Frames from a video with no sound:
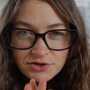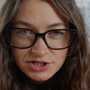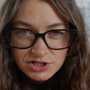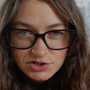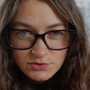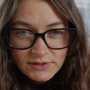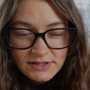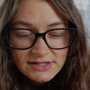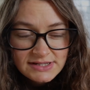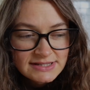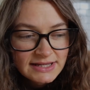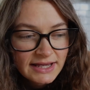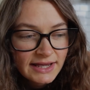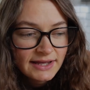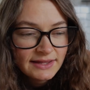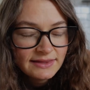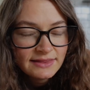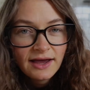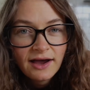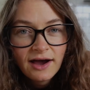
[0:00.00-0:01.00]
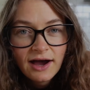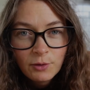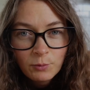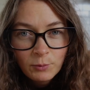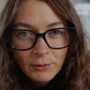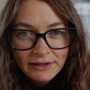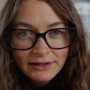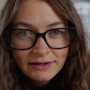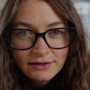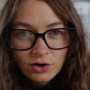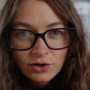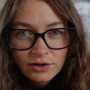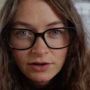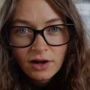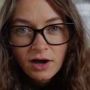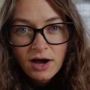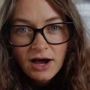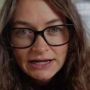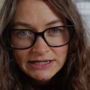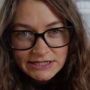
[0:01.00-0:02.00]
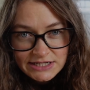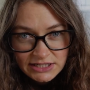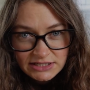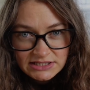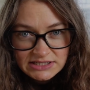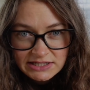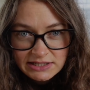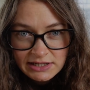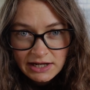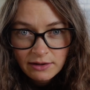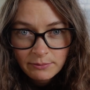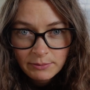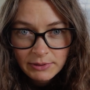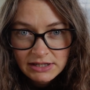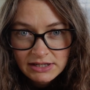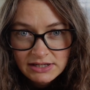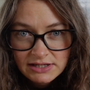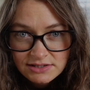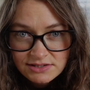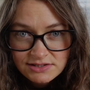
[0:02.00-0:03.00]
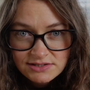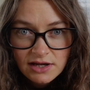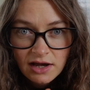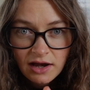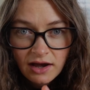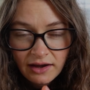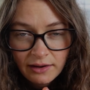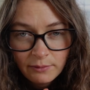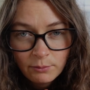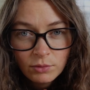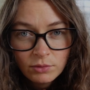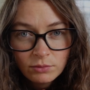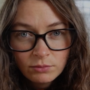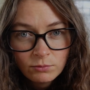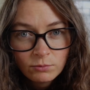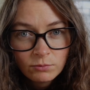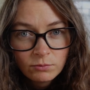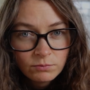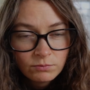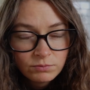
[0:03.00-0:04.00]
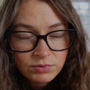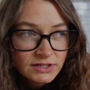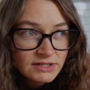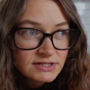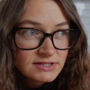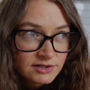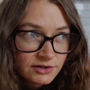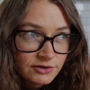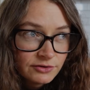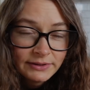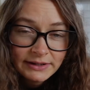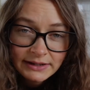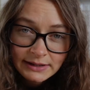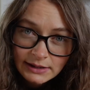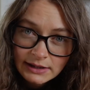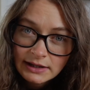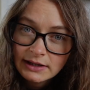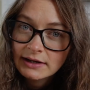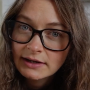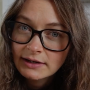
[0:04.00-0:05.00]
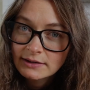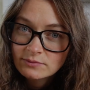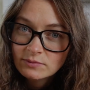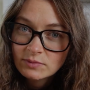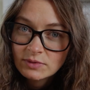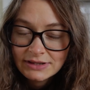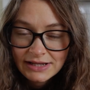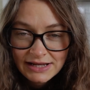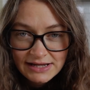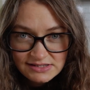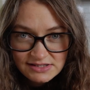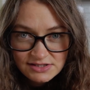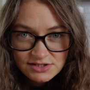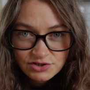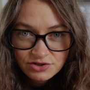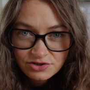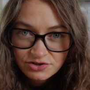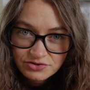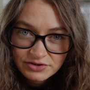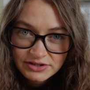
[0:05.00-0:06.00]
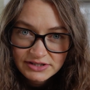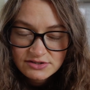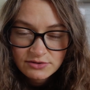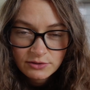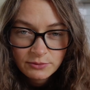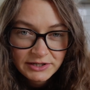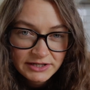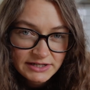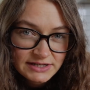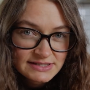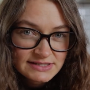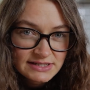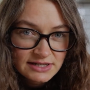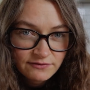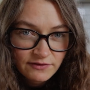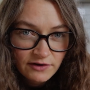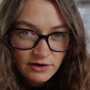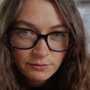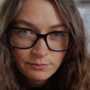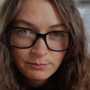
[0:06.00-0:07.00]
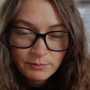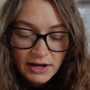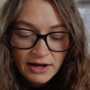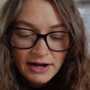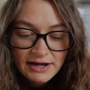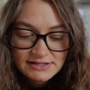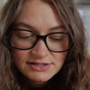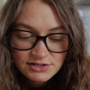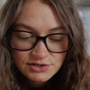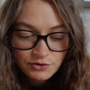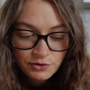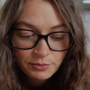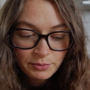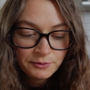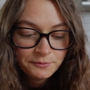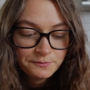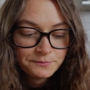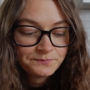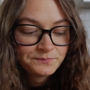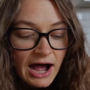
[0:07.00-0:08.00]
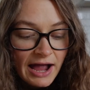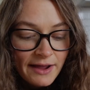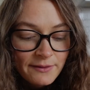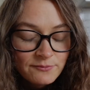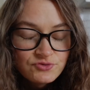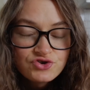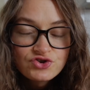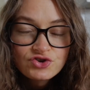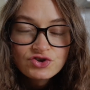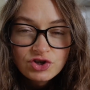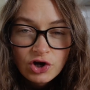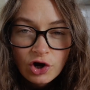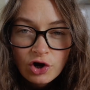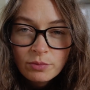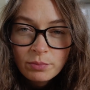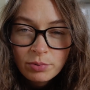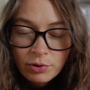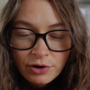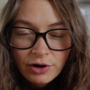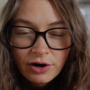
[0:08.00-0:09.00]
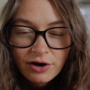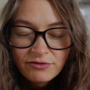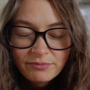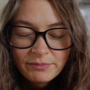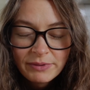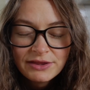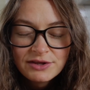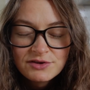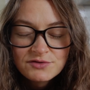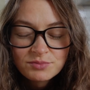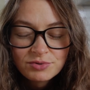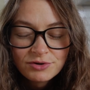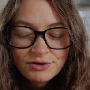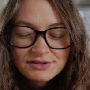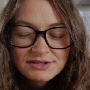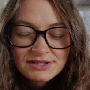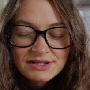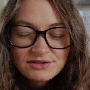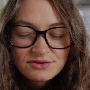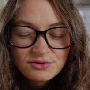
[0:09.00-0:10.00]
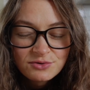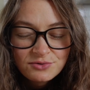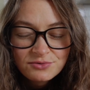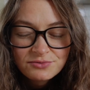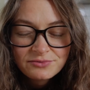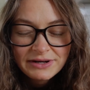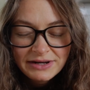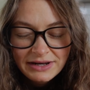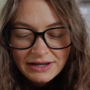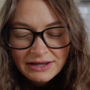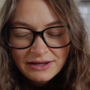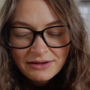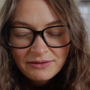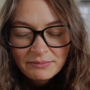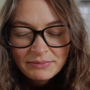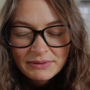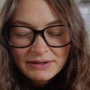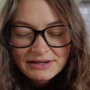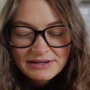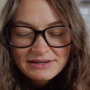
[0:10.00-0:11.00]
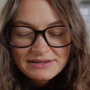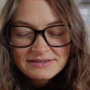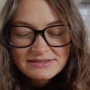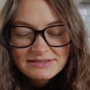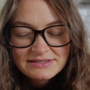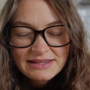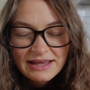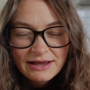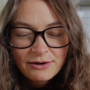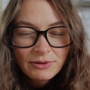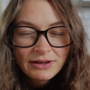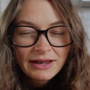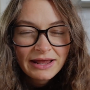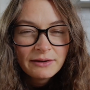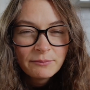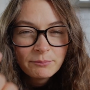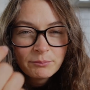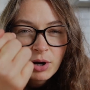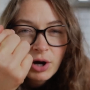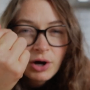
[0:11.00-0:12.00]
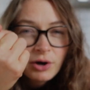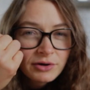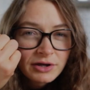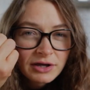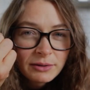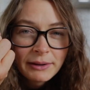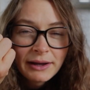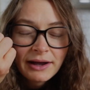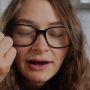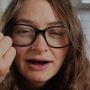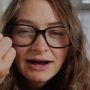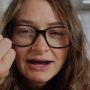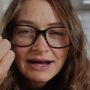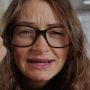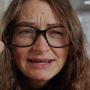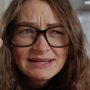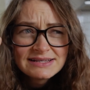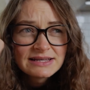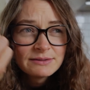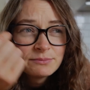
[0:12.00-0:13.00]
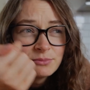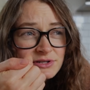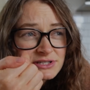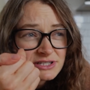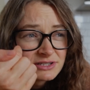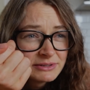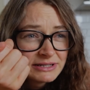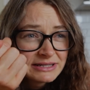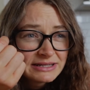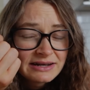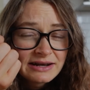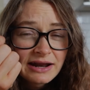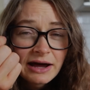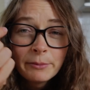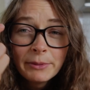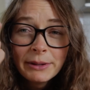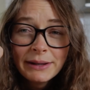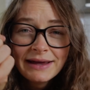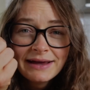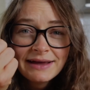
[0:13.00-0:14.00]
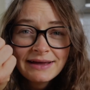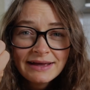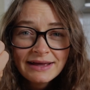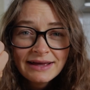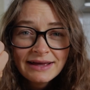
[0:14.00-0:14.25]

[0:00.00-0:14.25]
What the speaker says: I just want to say that I went and got an eye check today because I'm considering getting laser surgery. So I wanted to see if my eyes are suitable. I'm so put off by this process already because they were like poking my eyes, they put something numb in it,